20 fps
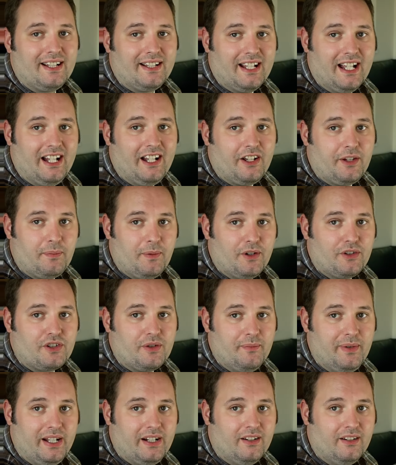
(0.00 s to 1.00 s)
light
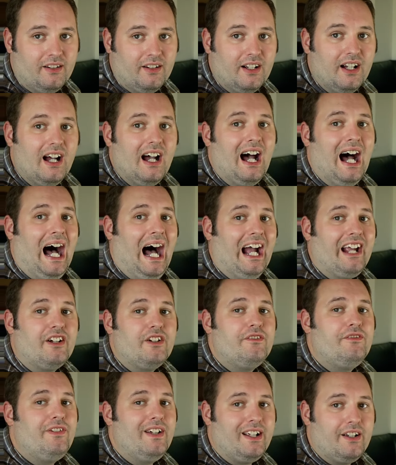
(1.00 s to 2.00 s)
exposure meter, I
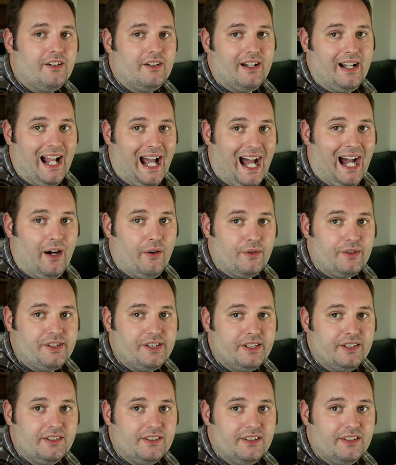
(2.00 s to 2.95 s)
could figure it out.